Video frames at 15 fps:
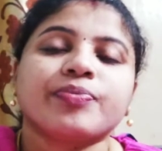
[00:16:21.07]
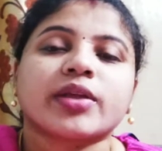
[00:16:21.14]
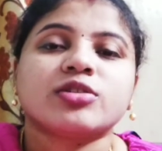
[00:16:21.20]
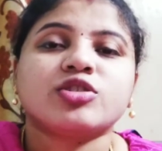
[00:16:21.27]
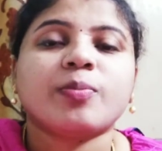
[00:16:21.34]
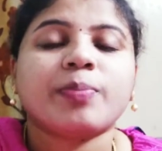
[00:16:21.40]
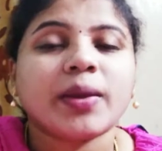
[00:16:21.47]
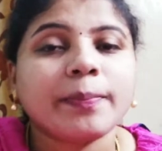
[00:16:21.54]

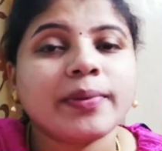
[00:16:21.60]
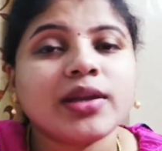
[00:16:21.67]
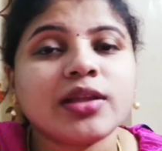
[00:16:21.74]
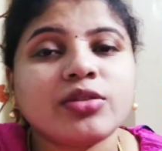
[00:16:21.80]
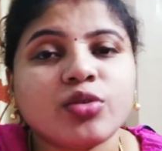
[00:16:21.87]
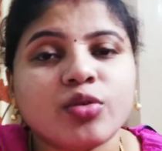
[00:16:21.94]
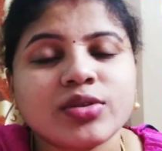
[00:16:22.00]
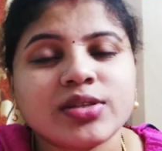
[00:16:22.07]
So people in
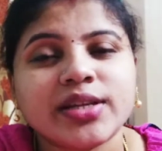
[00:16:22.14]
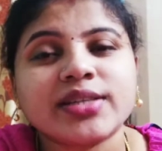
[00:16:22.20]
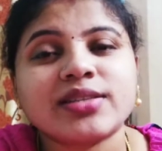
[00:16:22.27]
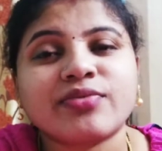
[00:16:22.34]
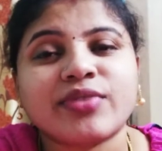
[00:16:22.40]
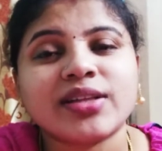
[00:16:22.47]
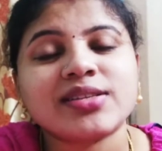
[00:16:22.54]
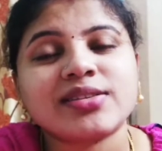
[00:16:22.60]
those days,
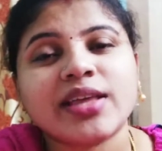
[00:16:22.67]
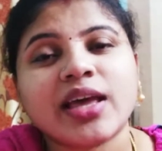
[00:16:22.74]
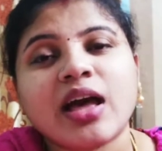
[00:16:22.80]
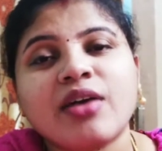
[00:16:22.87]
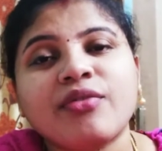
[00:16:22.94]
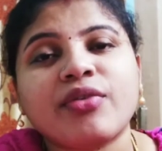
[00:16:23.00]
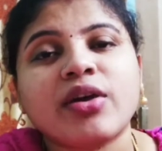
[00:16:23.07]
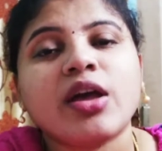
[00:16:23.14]
once they
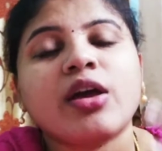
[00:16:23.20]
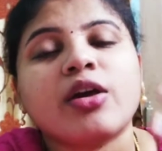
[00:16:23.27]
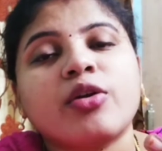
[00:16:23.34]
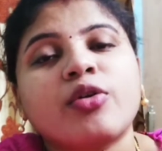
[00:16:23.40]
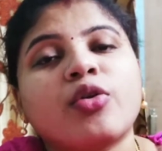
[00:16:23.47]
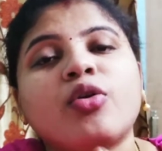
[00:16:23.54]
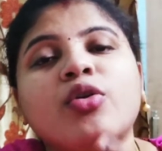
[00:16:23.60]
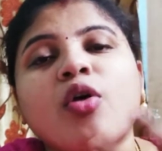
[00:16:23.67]
have
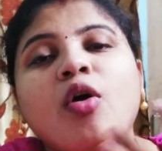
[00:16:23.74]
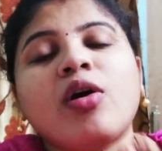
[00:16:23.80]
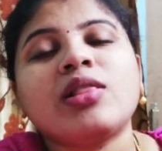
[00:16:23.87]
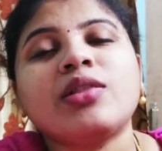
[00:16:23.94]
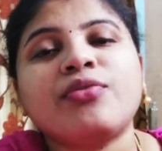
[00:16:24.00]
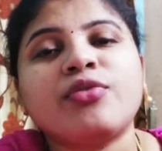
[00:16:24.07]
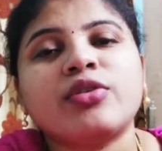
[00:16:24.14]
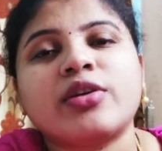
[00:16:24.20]
grown all the
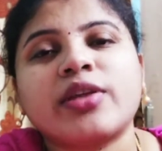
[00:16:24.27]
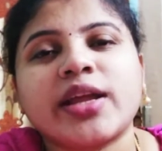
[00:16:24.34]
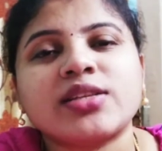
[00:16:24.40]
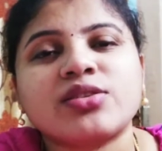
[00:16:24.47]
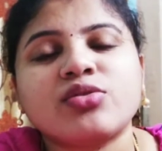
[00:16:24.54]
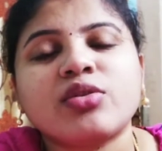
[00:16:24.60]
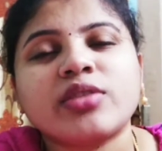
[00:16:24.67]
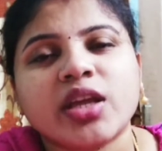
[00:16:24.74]
food grains,
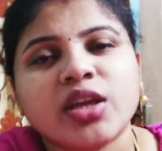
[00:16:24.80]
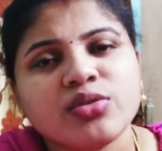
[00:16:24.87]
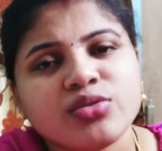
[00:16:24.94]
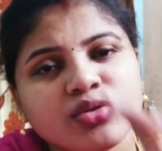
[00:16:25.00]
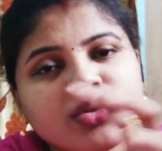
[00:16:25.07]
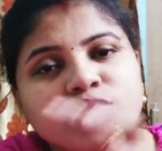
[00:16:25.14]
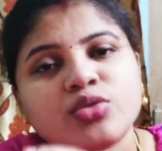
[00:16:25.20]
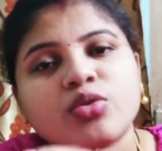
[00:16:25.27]
no, they used
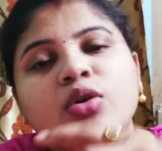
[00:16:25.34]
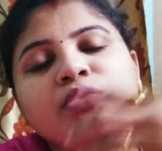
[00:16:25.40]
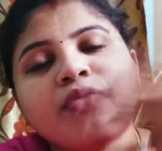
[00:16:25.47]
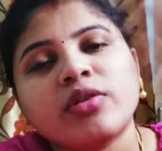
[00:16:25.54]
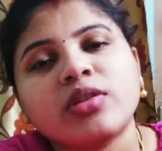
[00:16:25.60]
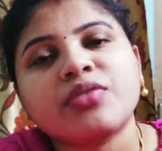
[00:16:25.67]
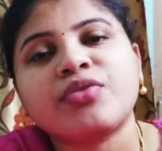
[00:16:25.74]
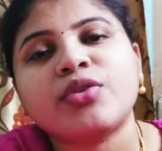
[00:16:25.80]
to store for
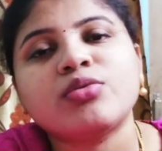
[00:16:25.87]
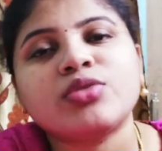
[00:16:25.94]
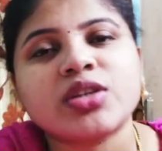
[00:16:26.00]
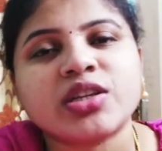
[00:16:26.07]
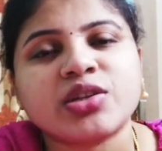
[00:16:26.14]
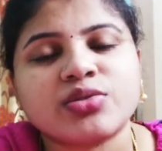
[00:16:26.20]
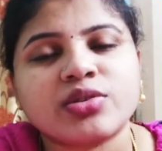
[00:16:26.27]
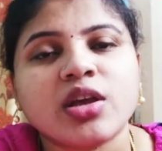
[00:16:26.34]
the future
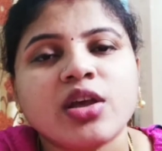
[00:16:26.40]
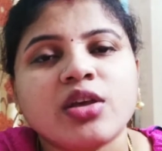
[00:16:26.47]
use.